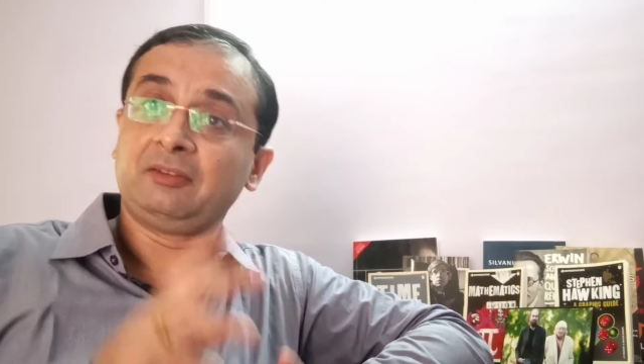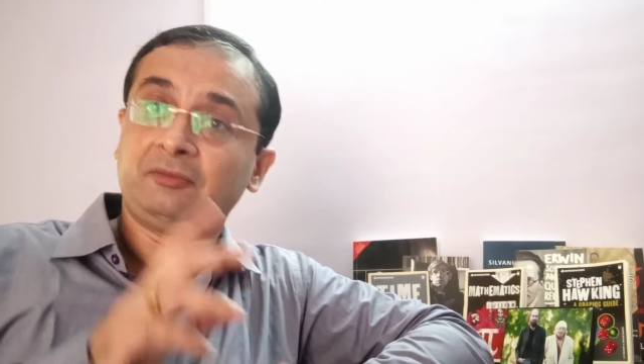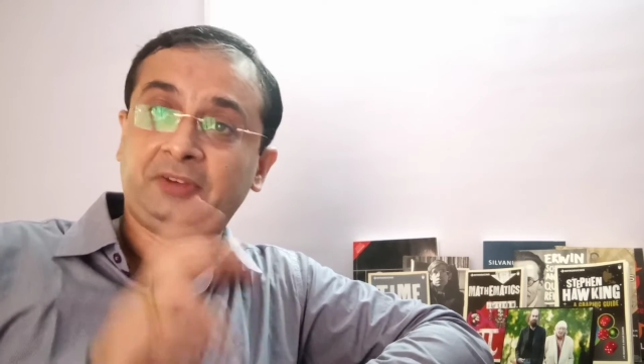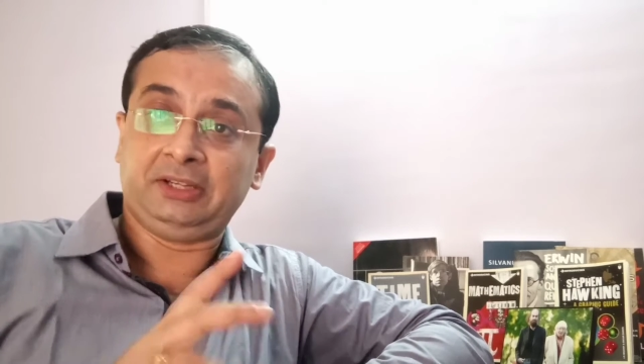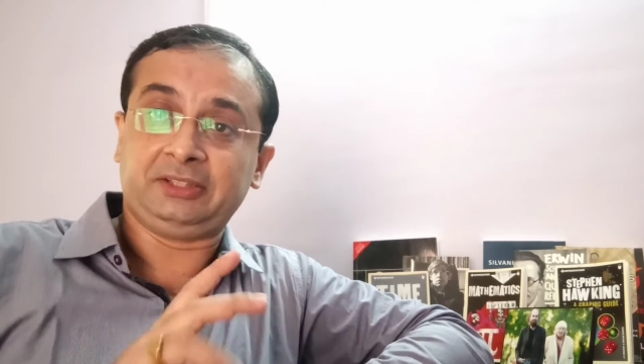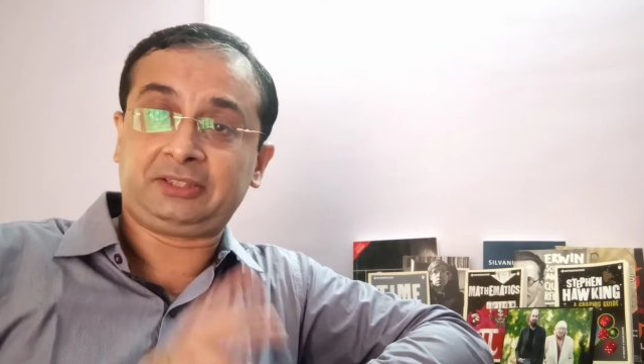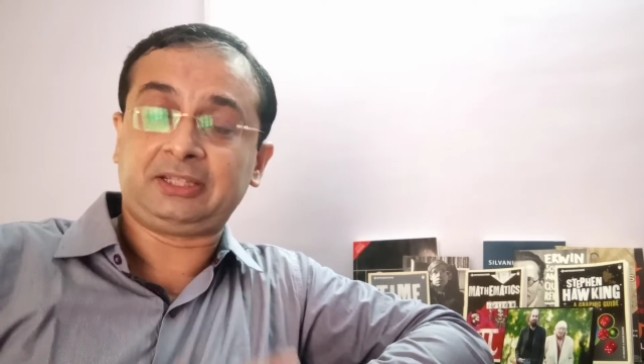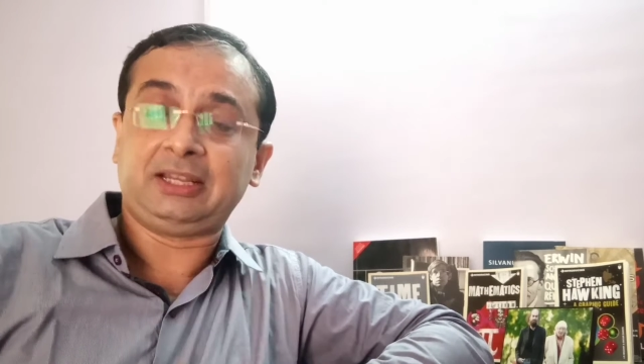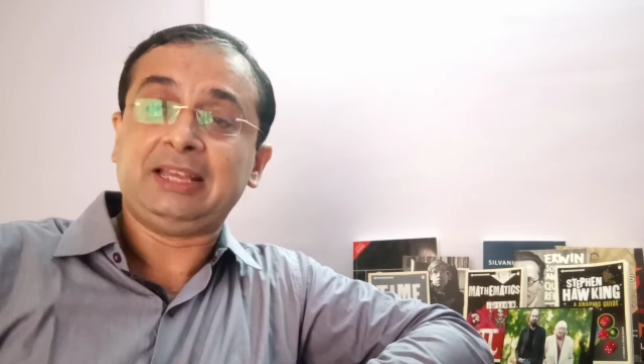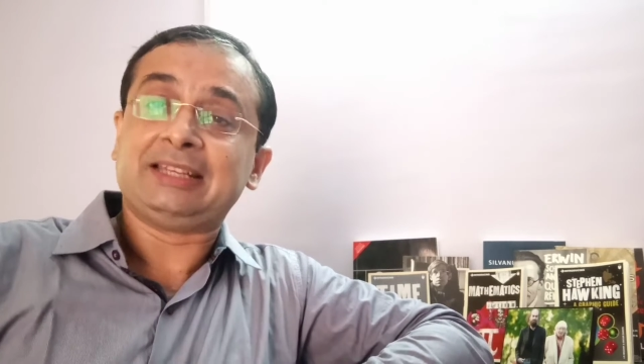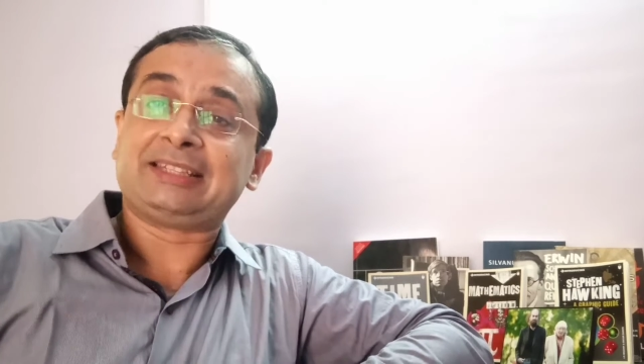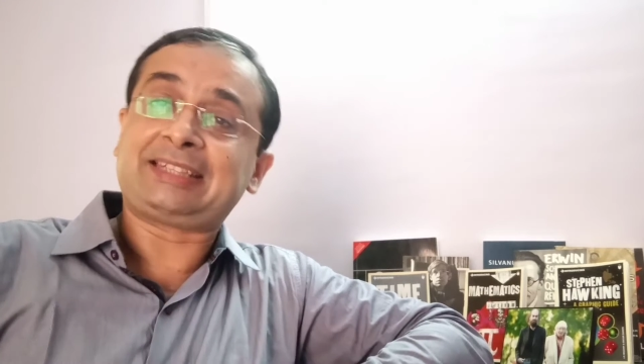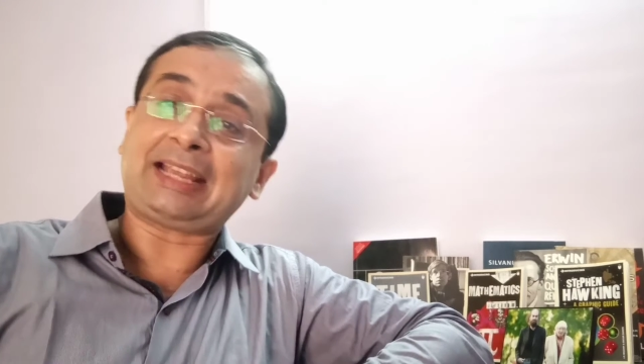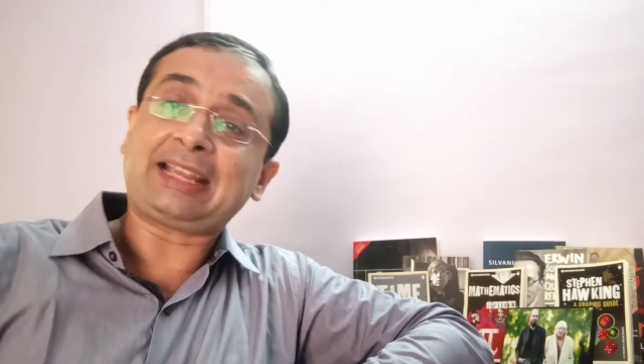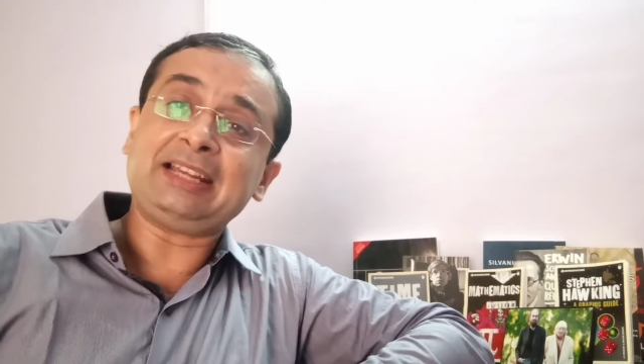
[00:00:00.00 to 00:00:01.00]
first.
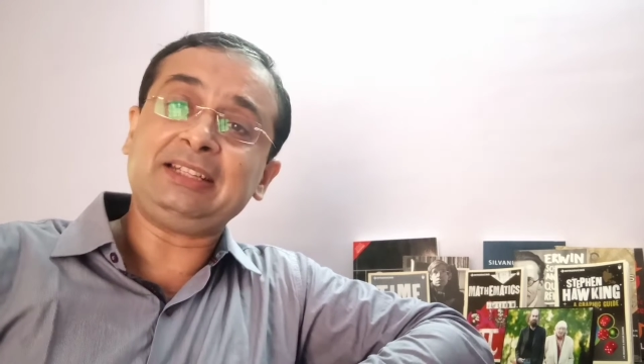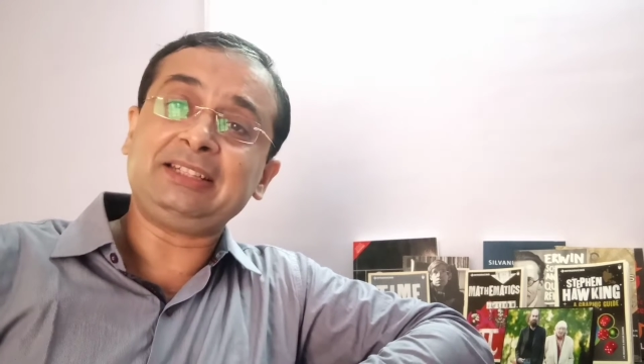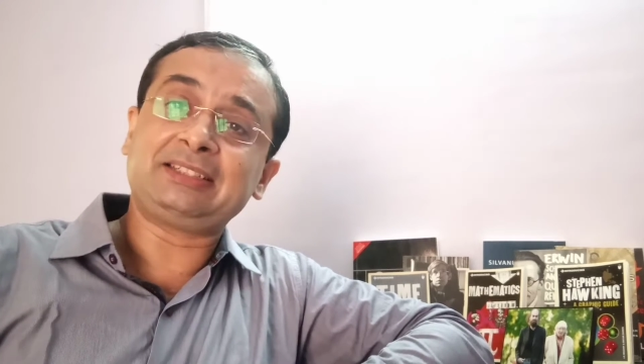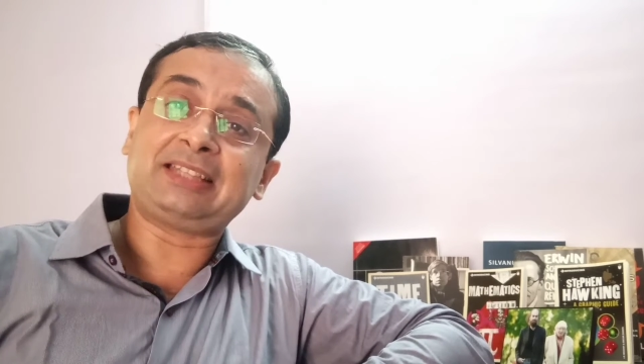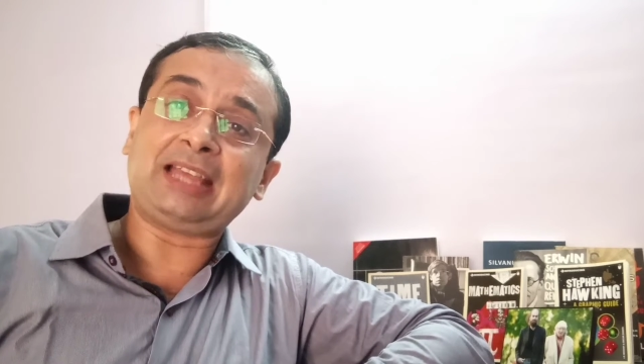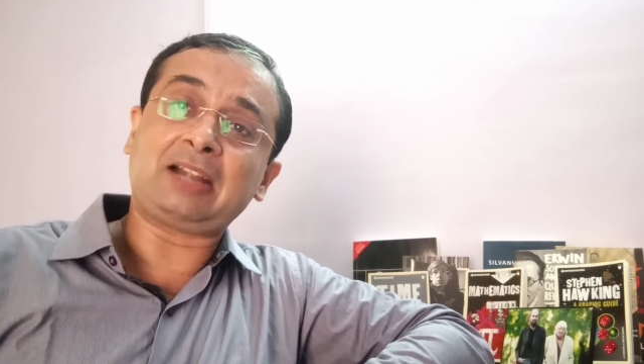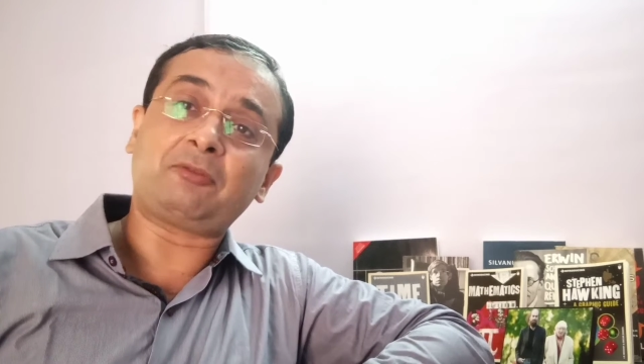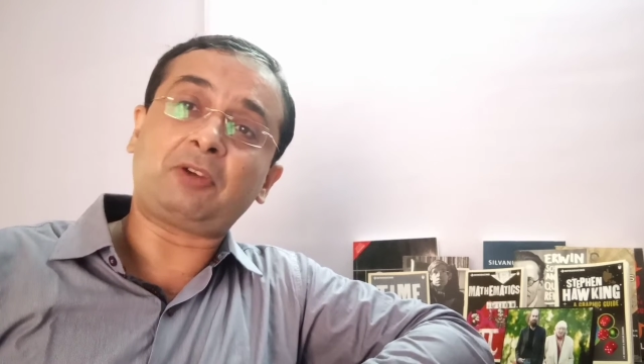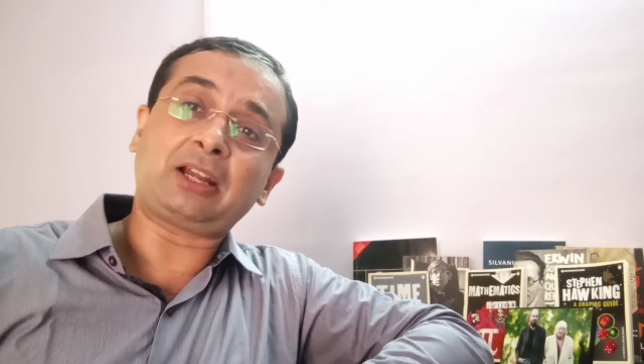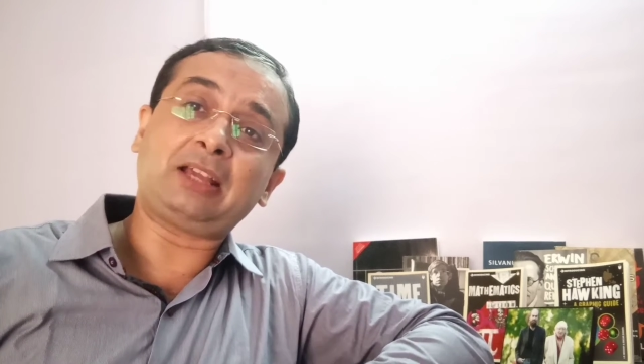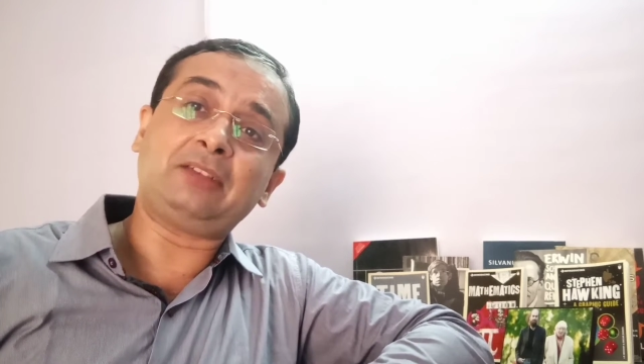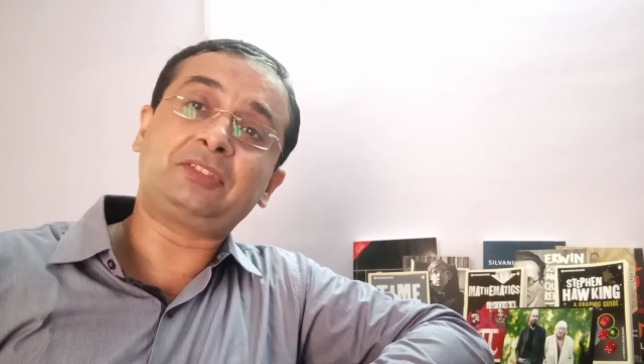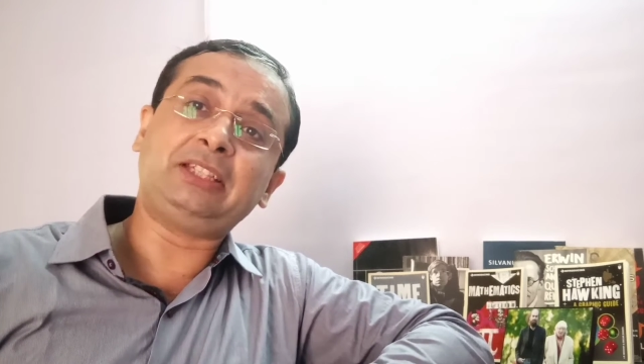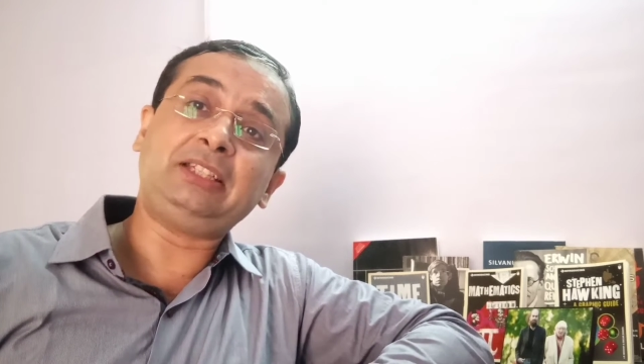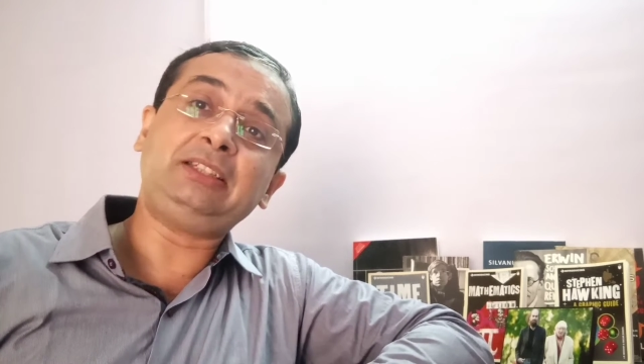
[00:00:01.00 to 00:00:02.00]
Second is that what I
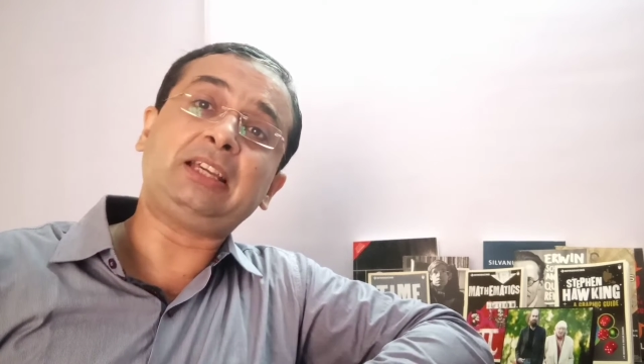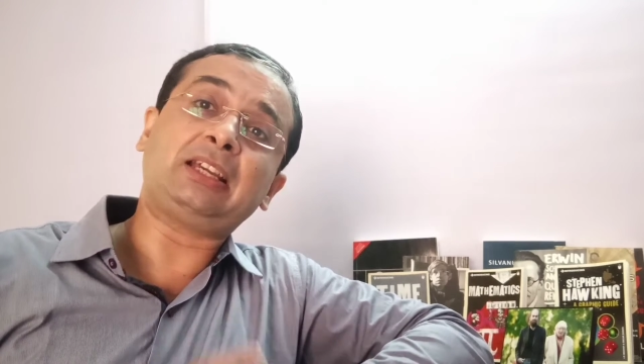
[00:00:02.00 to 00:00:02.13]
have seen